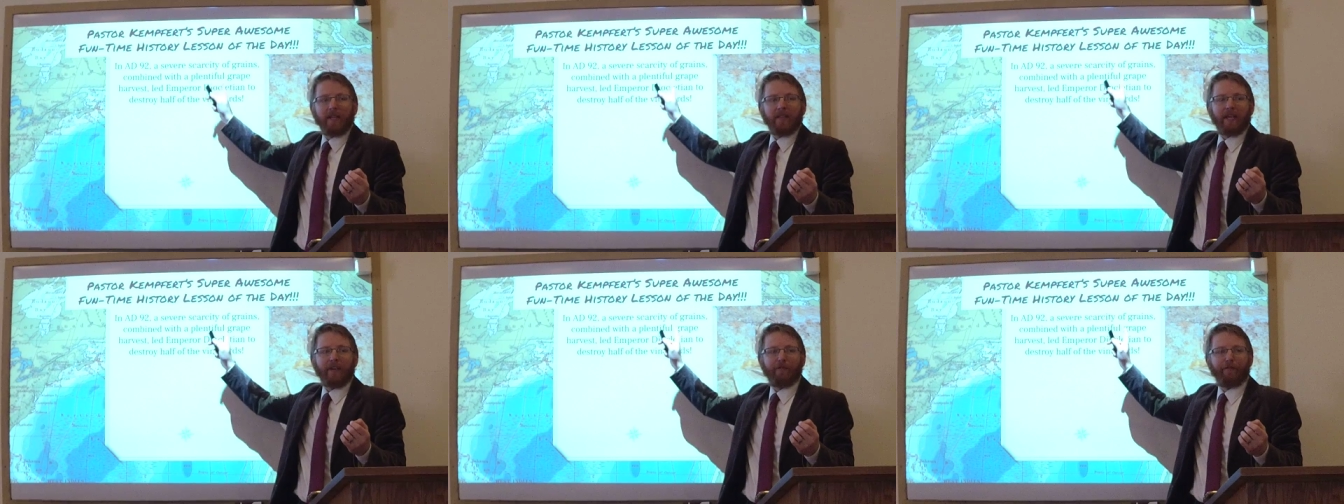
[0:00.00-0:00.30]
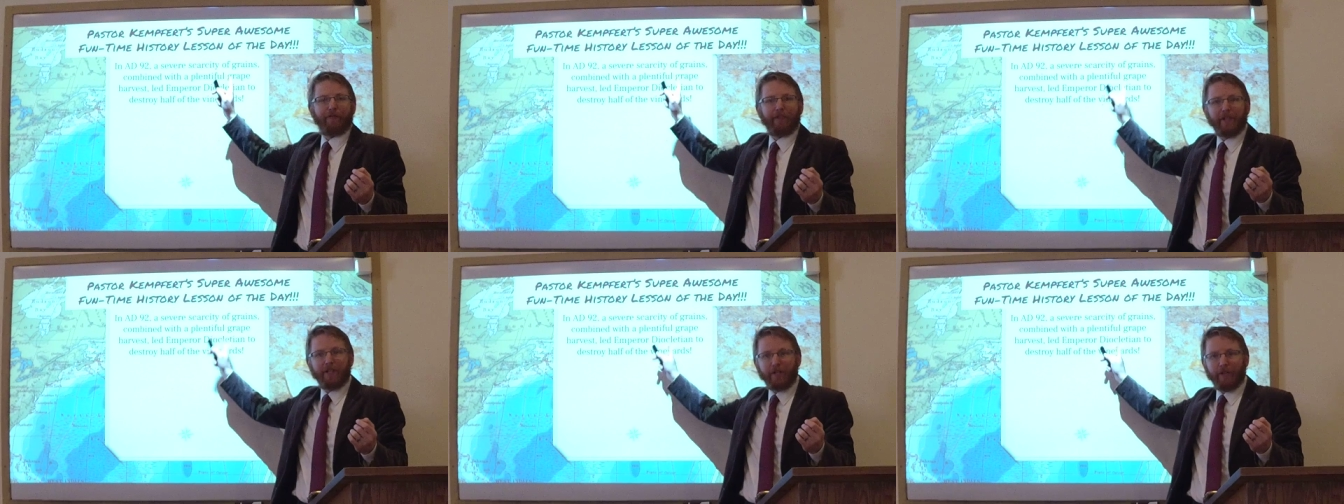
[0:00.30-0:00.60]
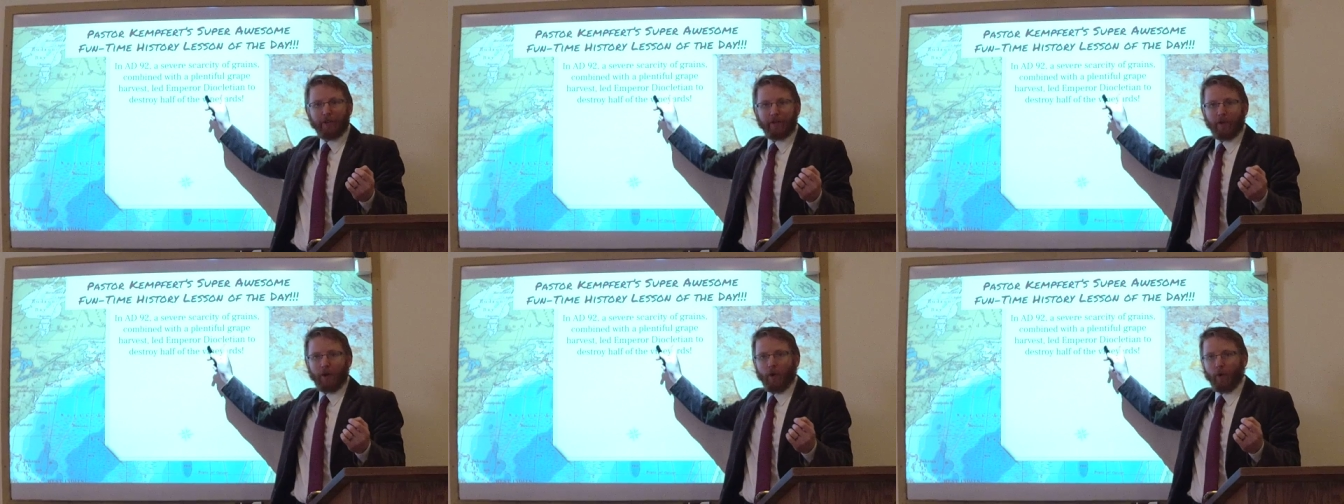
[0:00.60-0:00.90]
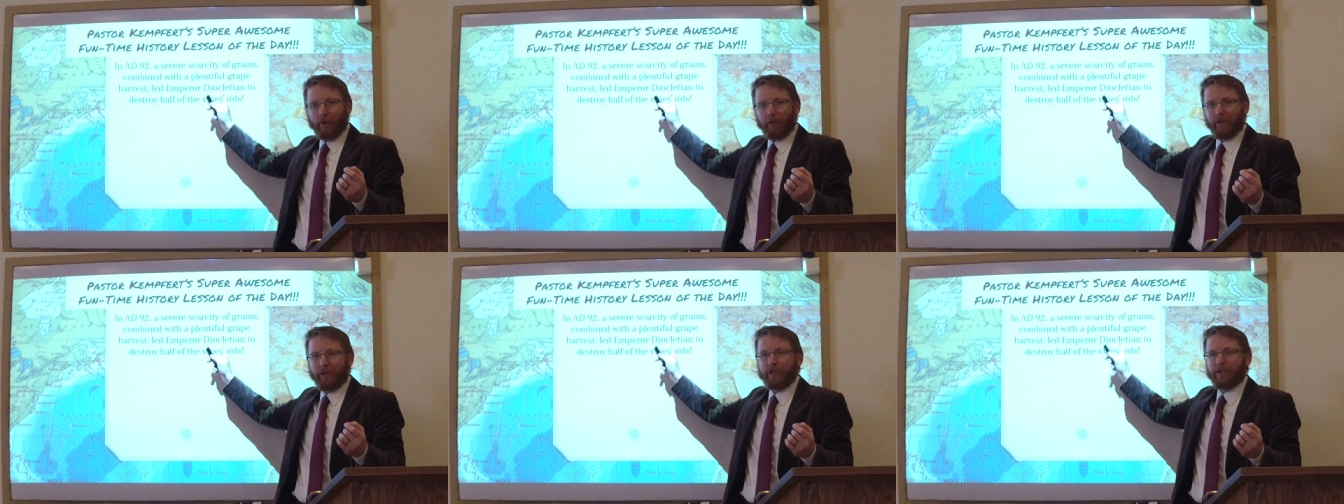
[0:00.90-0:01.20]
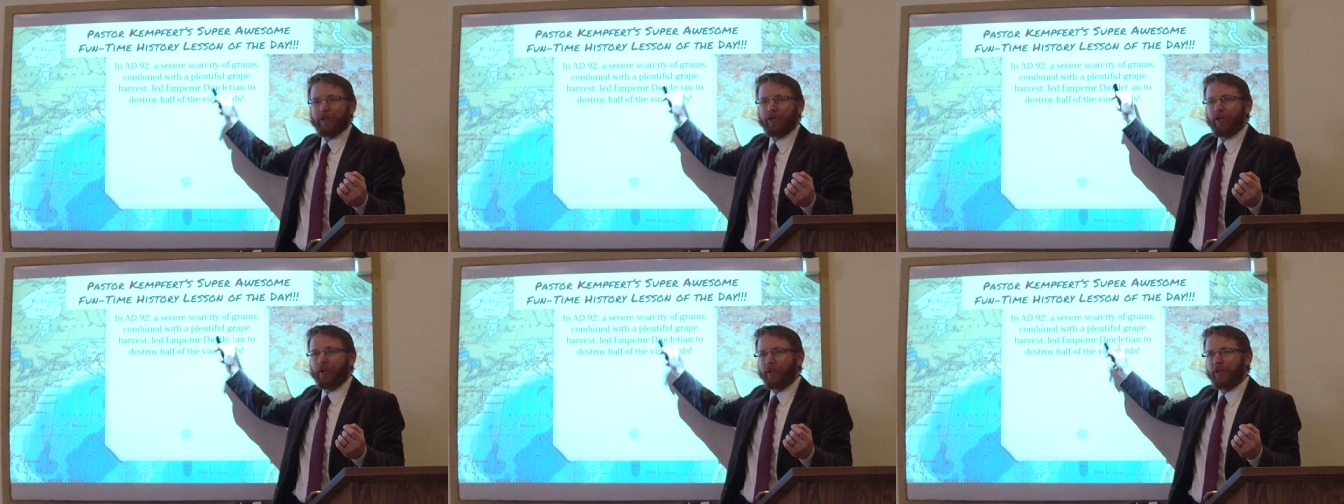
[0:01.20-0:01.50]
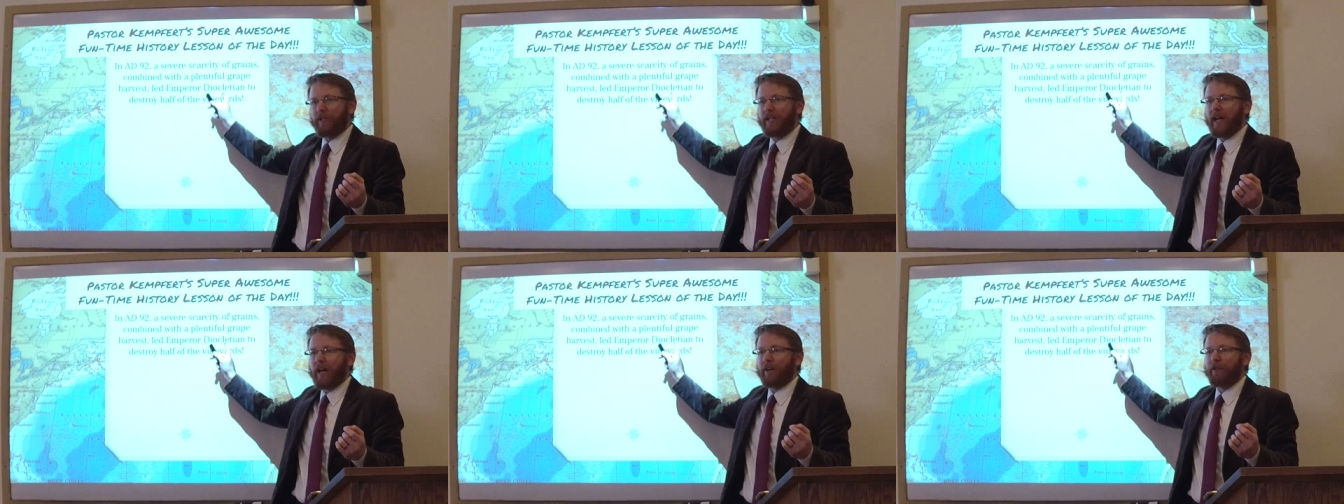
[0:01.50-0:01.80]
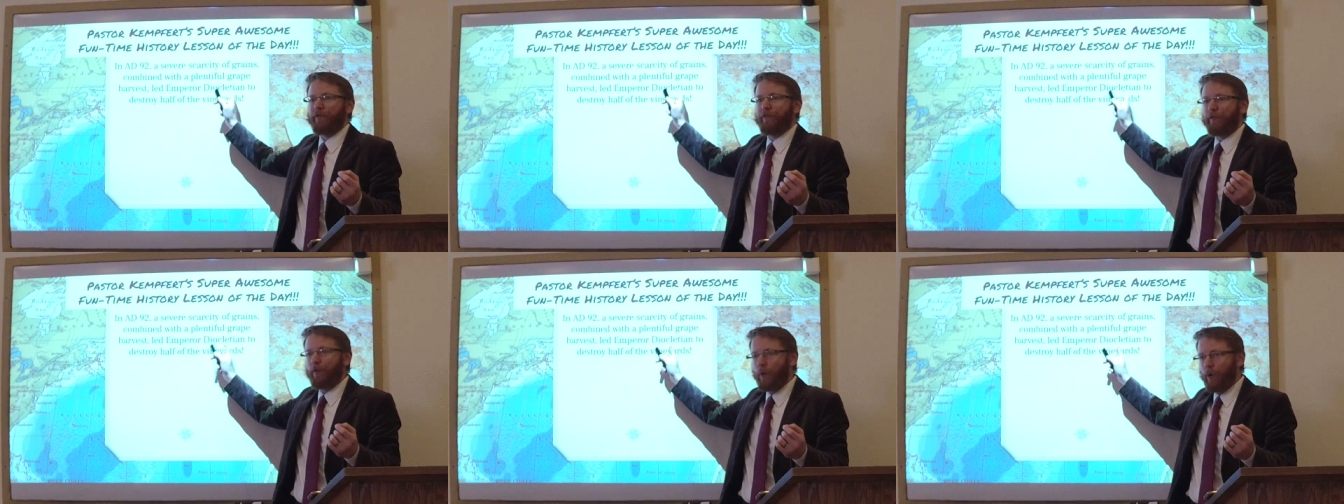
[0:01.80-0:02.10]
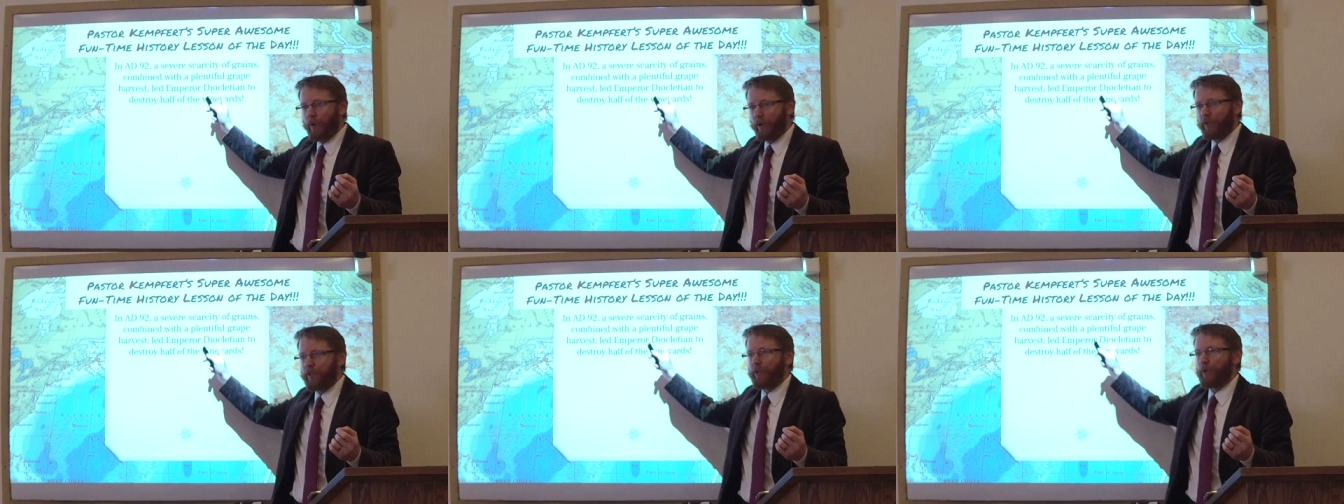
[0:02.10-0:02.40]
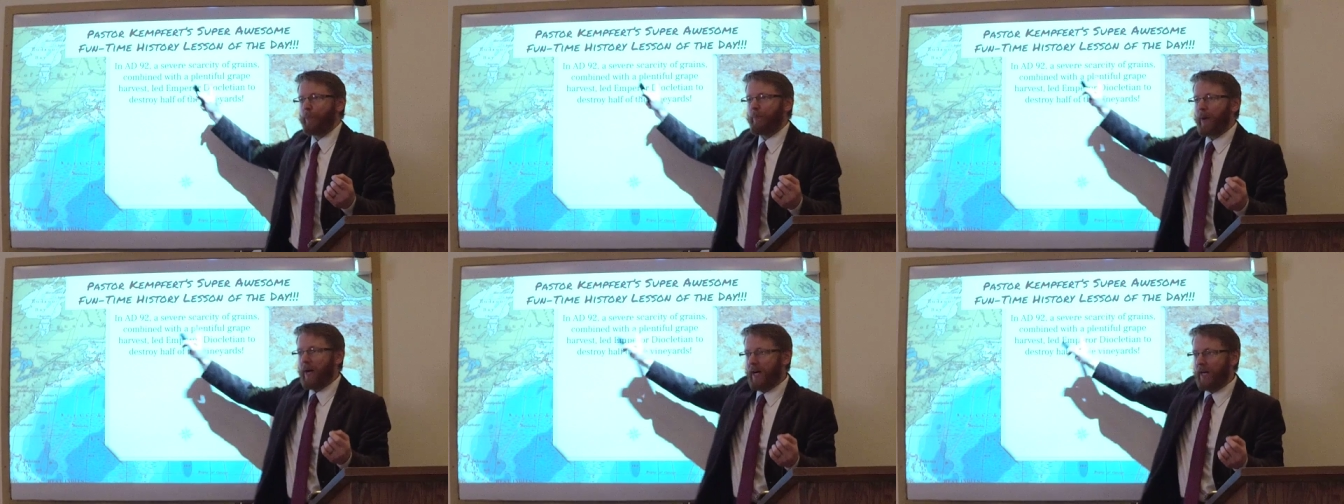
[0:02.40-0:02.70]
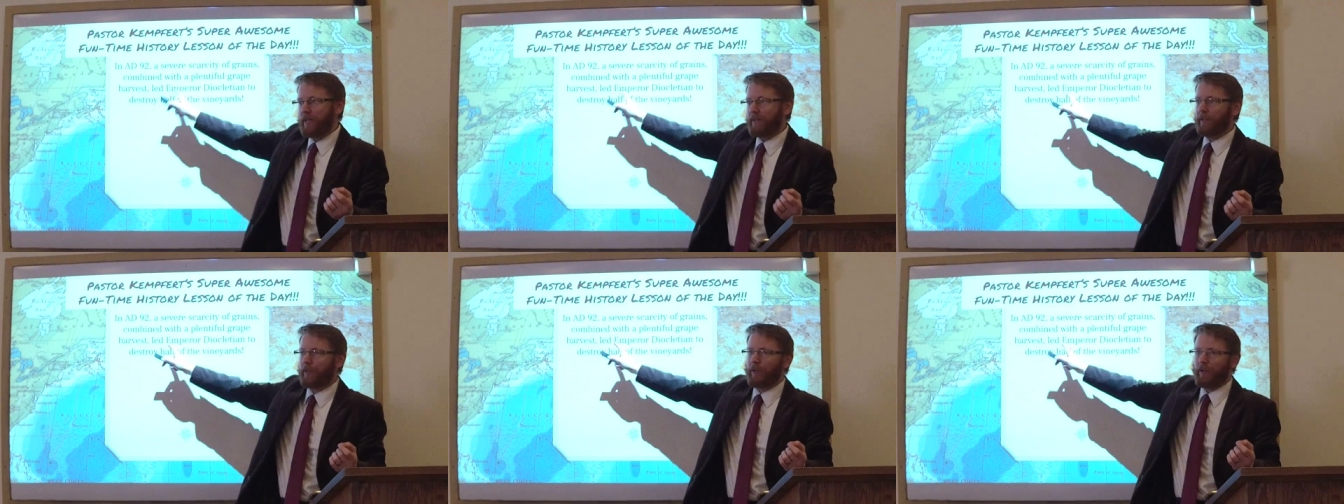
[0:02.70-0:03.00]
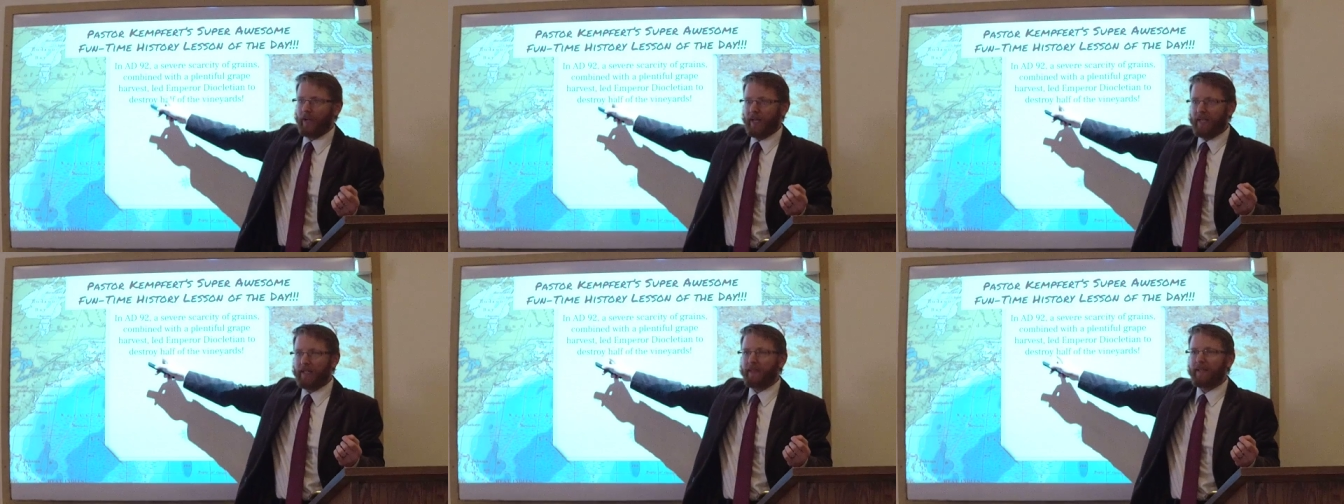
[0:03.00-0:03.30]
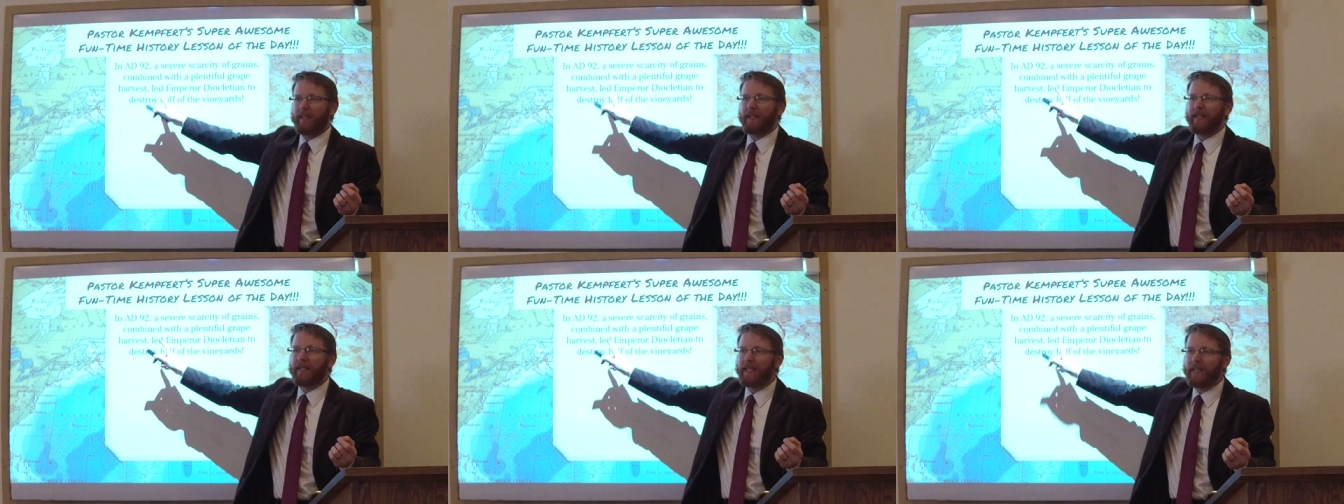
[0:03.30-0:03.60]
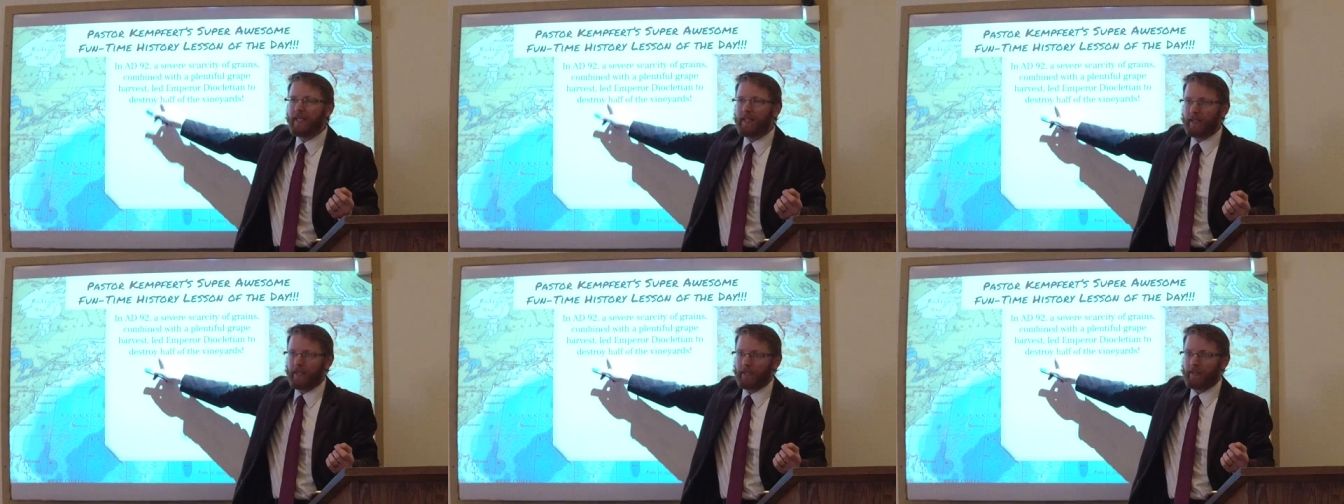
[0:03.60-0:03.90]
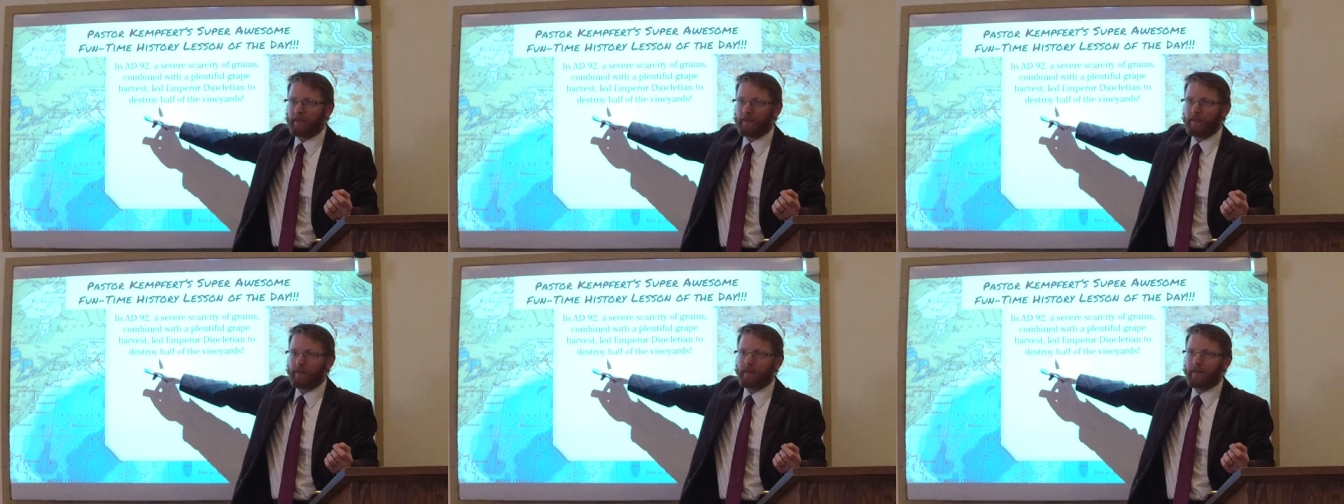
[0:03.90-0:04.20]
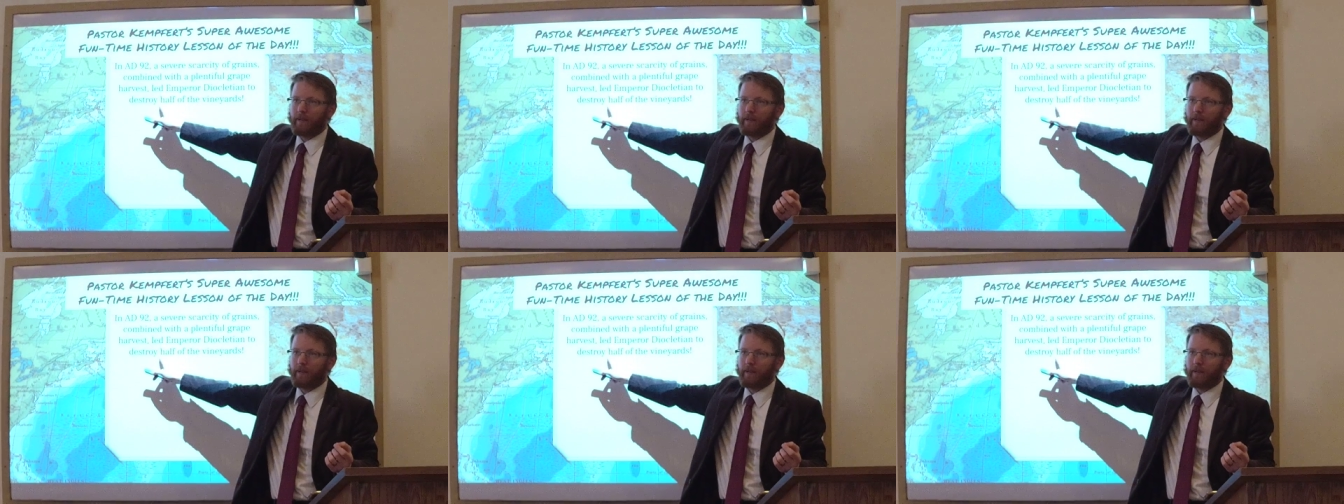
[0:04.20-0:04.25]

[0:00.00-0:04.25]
that vineyard owners could not afford to buy the grain they needed.